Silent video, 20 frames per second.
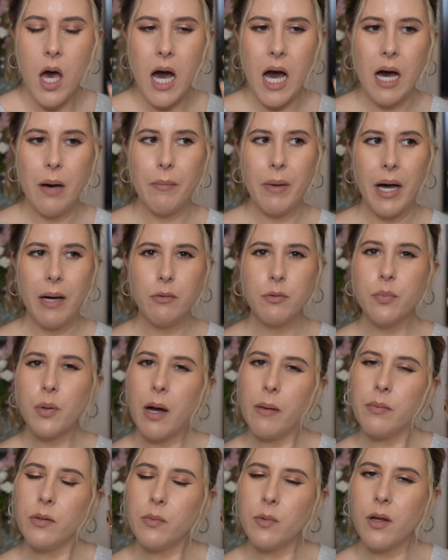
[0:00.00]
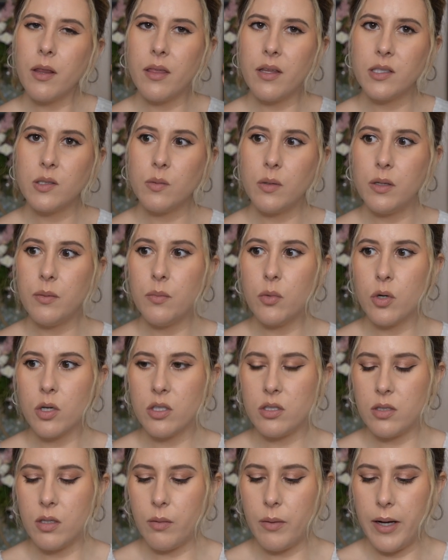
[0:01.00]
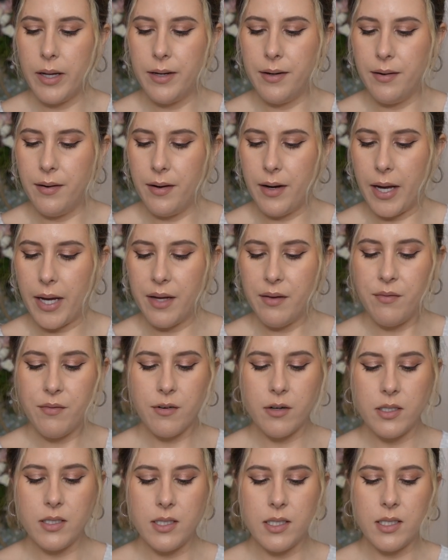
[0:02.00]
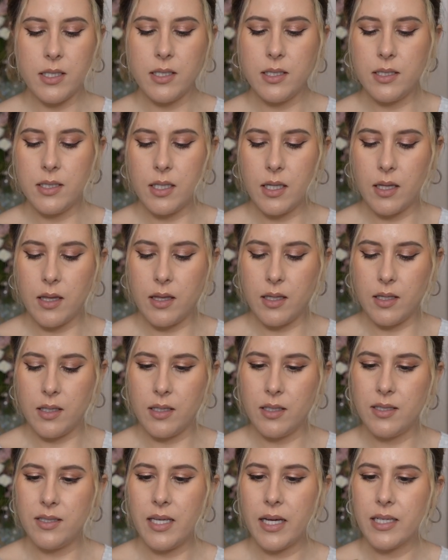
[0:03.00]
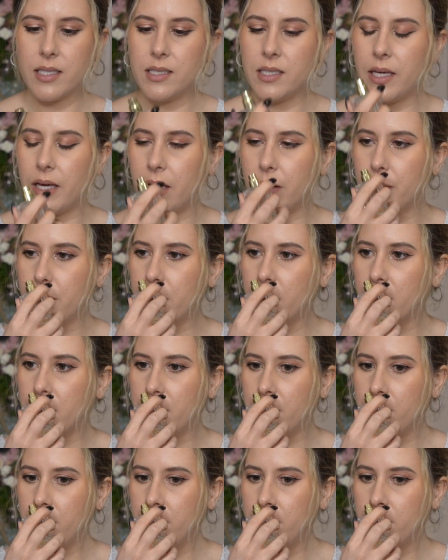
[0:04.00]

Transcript: I would probably wear this one more so at night versus the sexy amber.